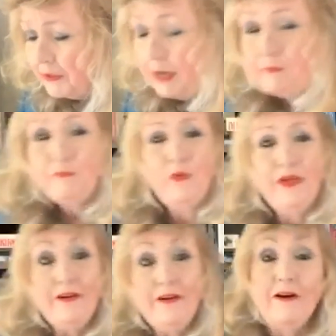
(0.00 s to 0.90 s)

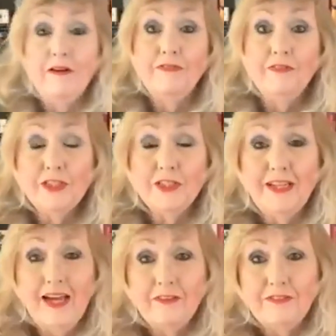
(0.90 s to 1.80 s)
We are officially
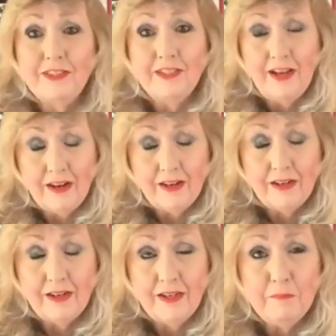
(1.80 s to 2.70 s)
out of
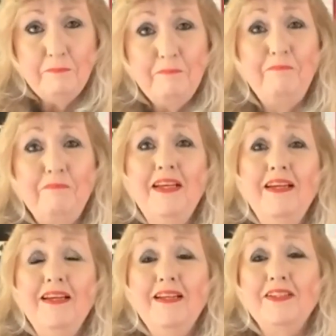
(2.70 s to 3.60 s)
time.
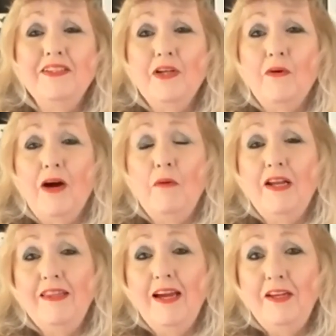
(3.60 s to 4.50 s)
So I want
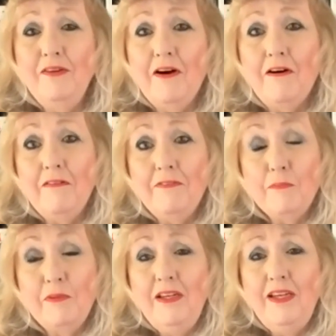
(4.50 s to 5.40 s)
to thank you all for
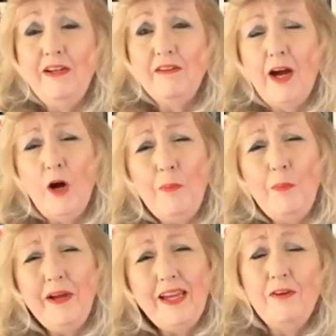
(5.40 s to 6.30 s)
being here. I hope I
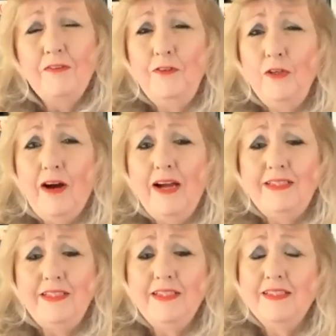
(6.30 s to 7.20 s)
gave you a few
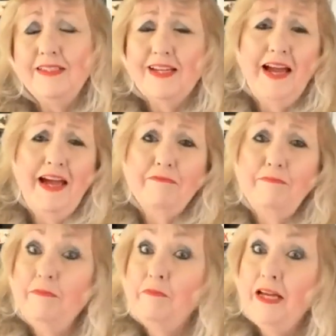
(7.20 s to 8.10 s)
ideas. I have
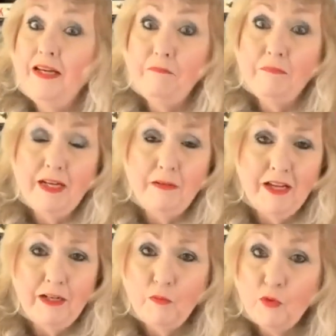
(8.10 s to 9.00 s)
many, many,
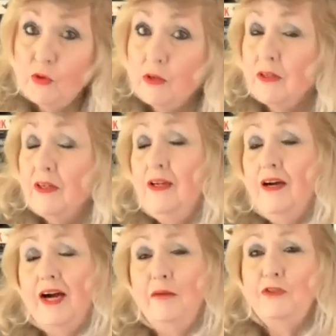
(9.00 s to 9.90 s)
many more.
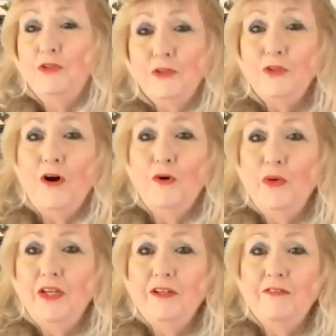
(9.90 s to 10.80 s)
I'm too
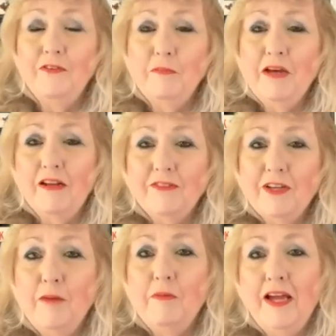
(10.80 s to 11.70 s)
long-winded for the amount of
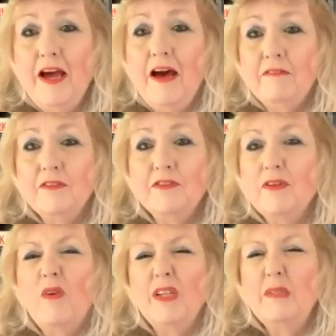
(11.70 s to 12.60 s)
time I have. It's
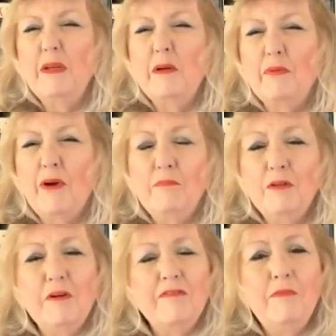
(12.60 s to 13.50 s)
always been a
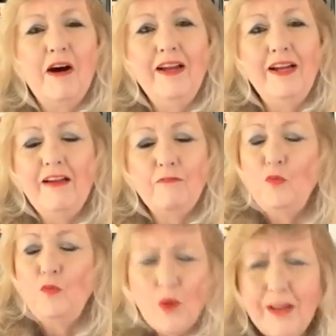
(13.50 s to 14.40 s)
problem of mine. I have
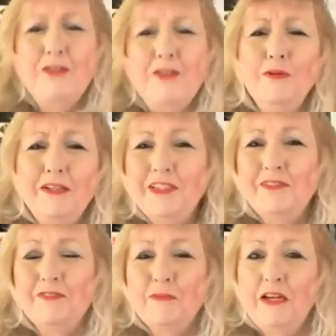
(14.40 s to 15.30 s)
way too much
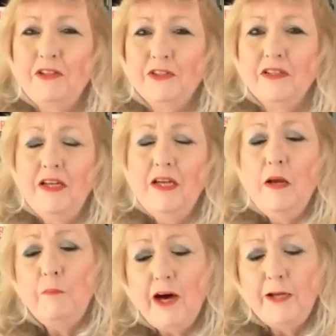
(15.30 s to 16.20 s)
information.
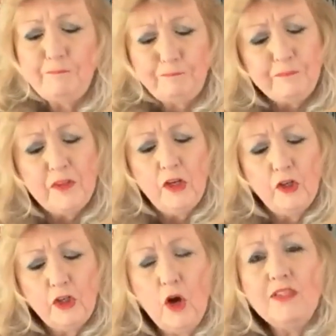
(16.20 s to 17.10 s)
But
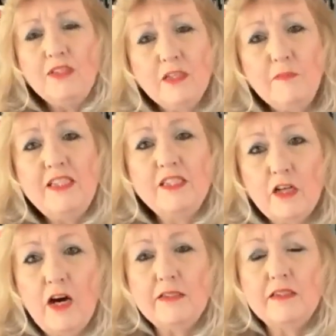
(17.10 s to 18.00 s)
go with some of these
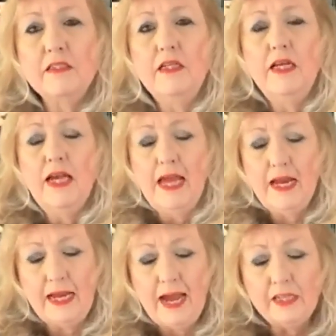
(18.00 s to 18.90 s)
thoughts
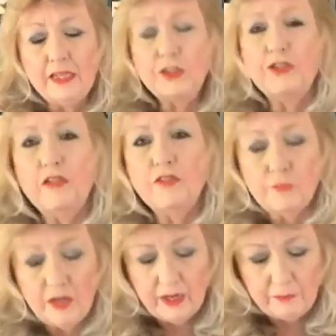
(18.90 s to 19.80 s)
and ask yourself some
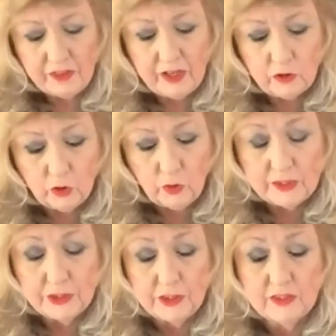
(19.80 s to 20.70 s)
hypothetical
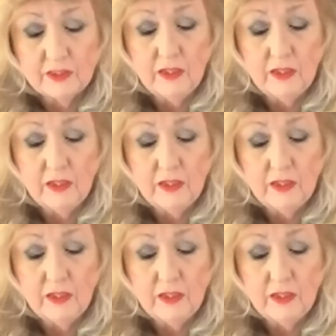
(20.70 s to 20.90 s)
questions.